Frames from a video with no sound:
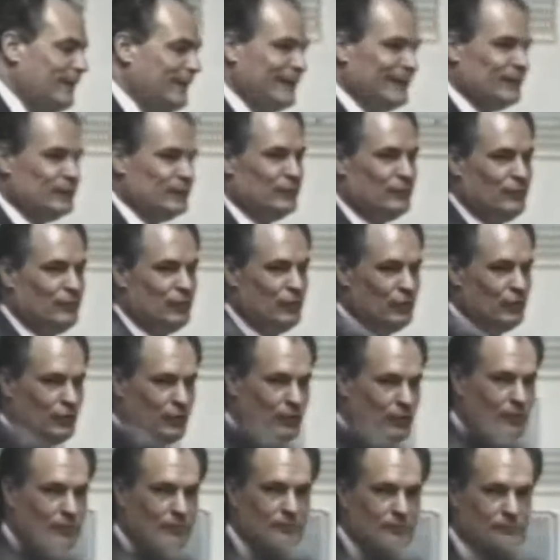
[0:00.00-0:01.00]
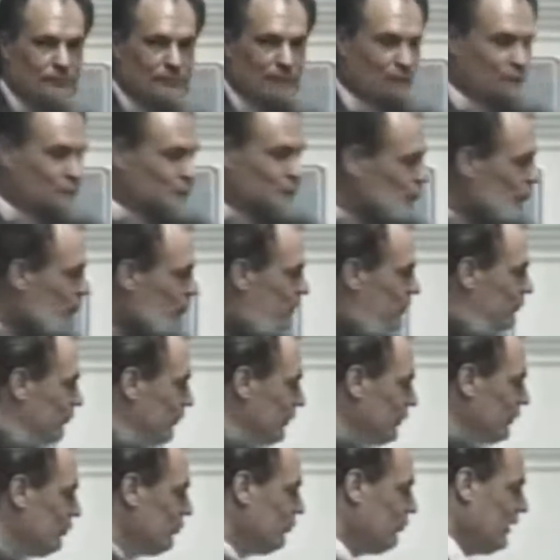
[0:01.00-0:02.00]
that by the end of the year, and it could
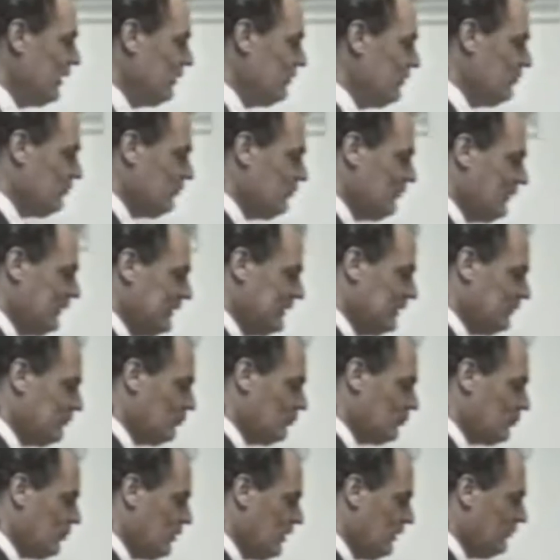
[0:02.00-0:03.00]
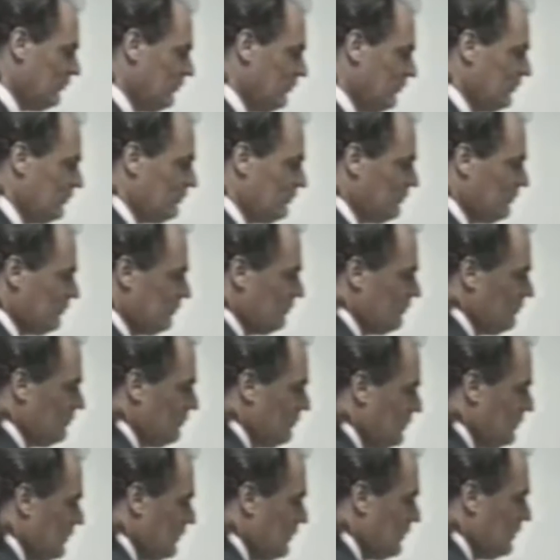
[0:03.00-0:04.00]
be triggered by this financial crisis,
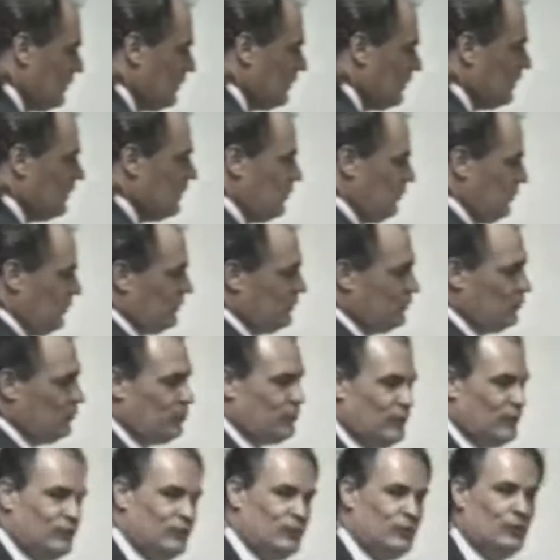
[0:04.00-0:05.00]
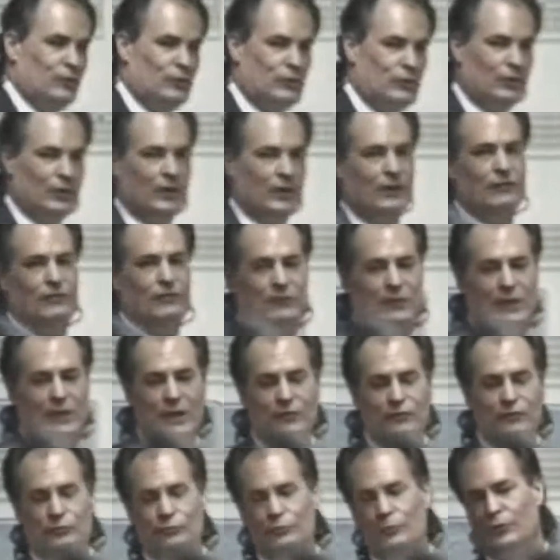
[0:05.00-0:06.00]
that the President of the United
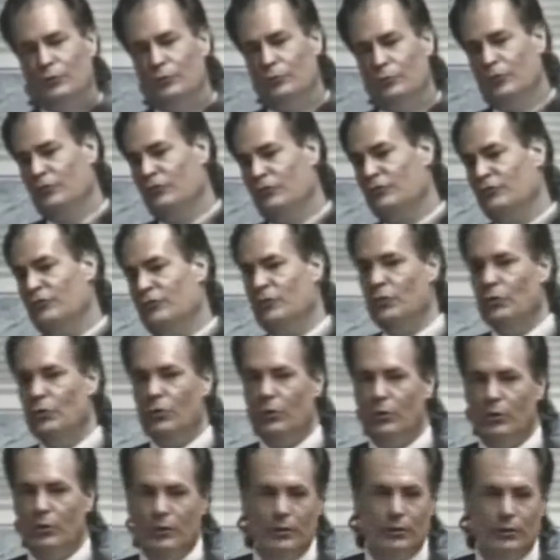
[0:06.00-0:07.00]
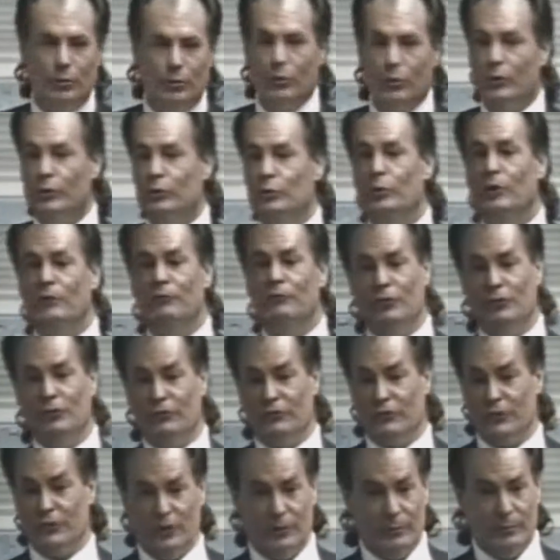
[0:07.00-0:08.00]
States, whether it's Gore or
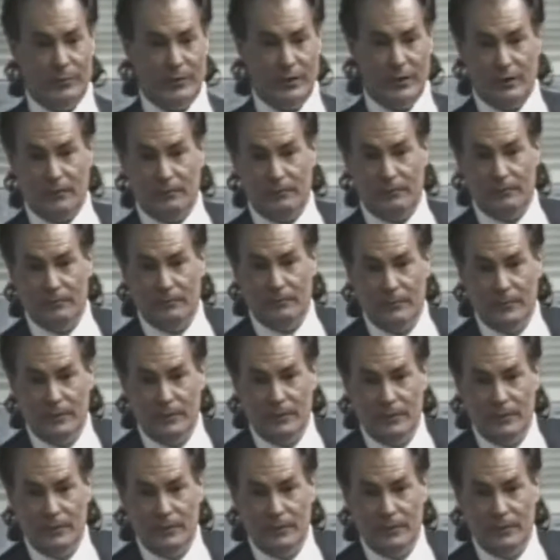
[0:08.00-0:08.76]
whoever it's going to be,